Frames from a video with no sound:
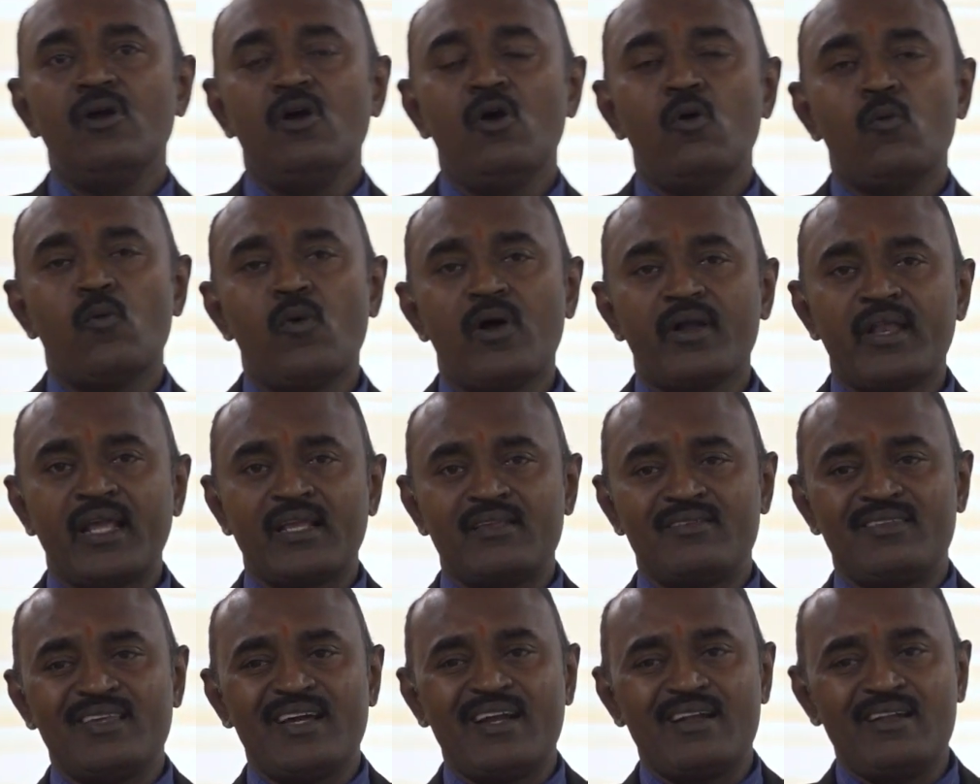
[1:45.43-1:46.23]
what
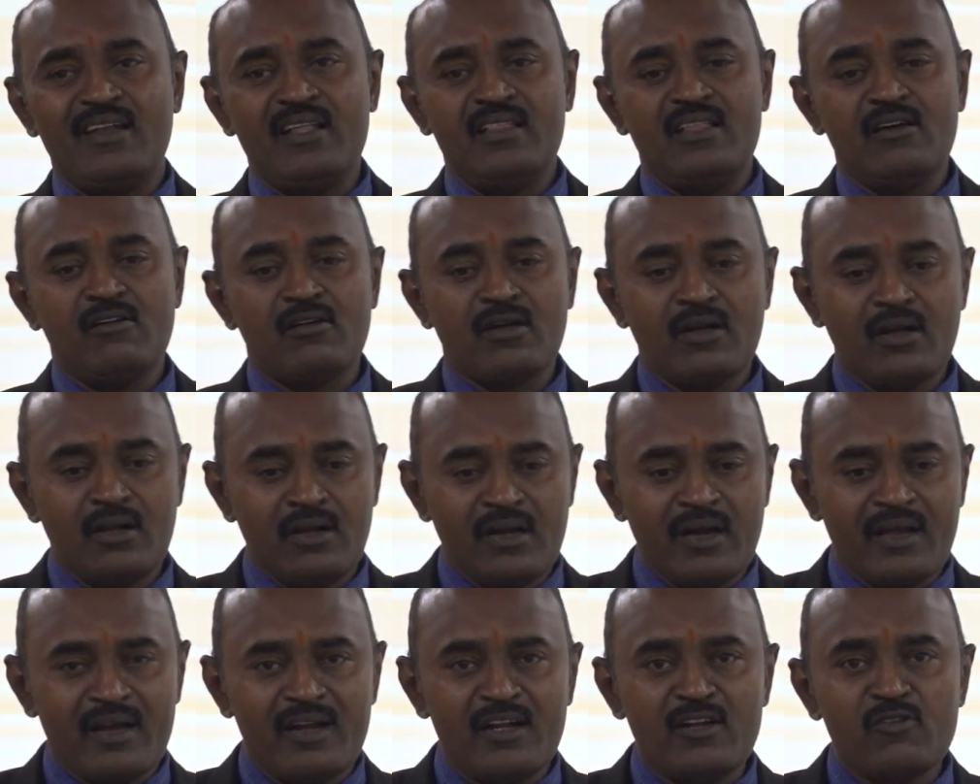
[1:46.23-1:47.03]
exactly the
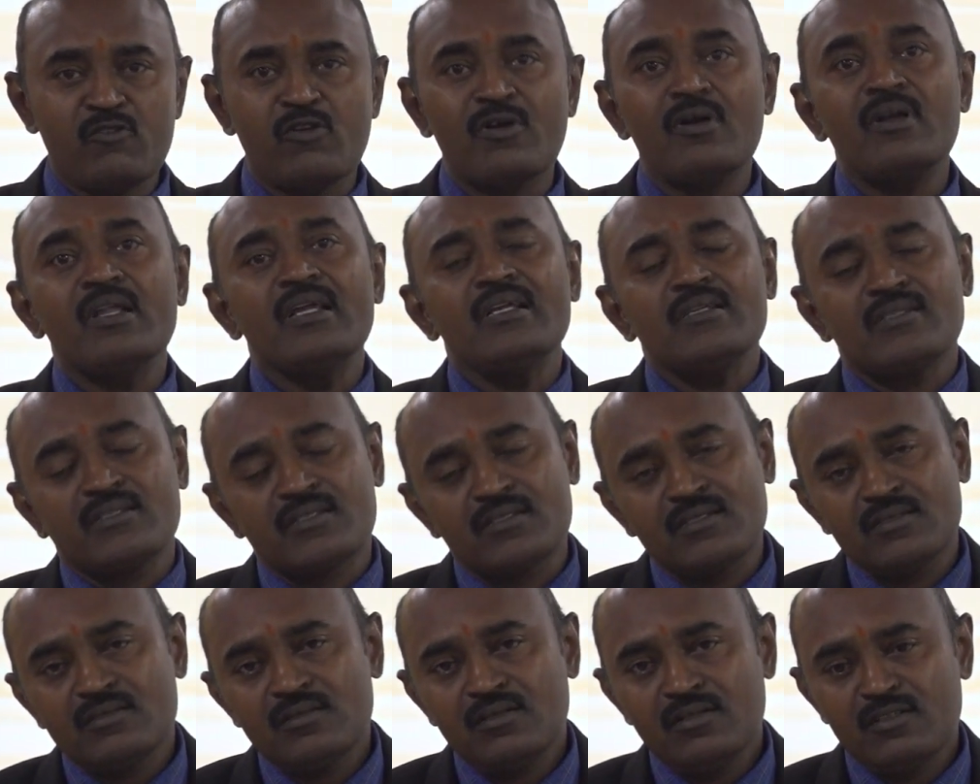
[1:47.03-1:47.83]
current world
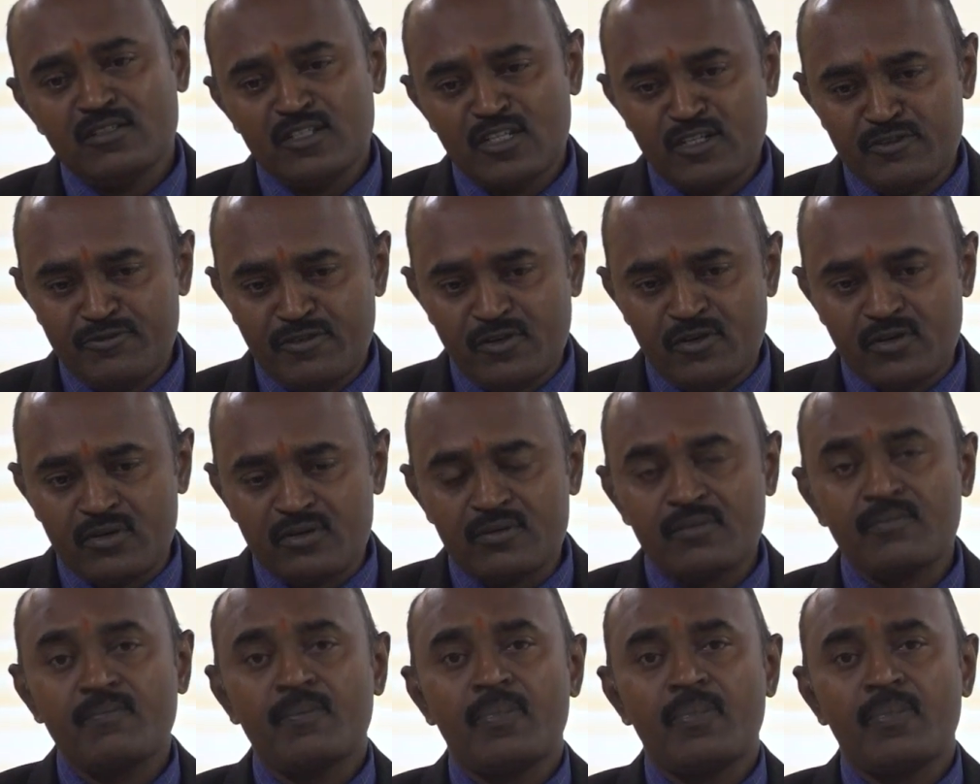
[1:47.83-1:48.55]
is. Therefore,